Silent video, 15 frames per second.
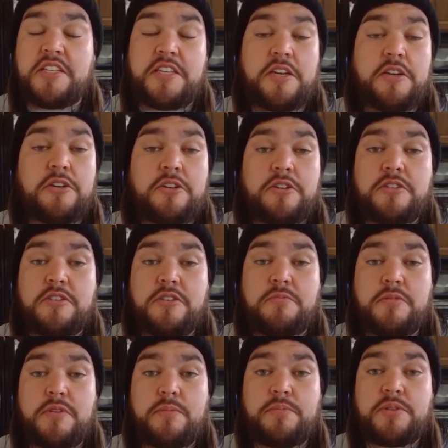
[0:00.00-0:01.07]
senators and
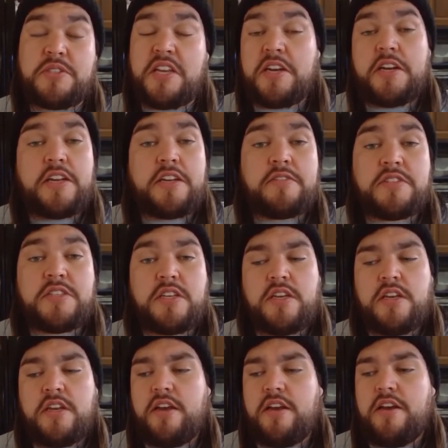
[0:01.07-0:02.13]
representatives,
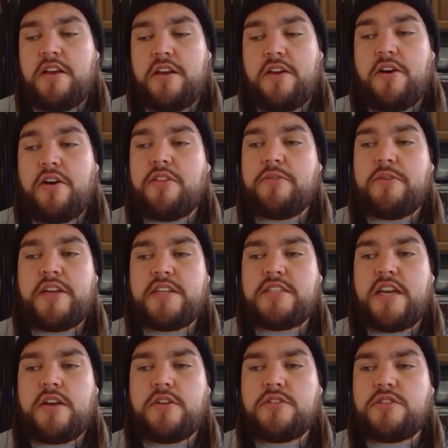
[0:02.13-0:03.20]
all the way
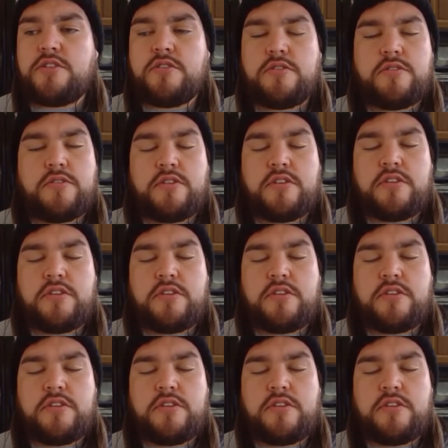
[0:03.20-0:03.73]
down to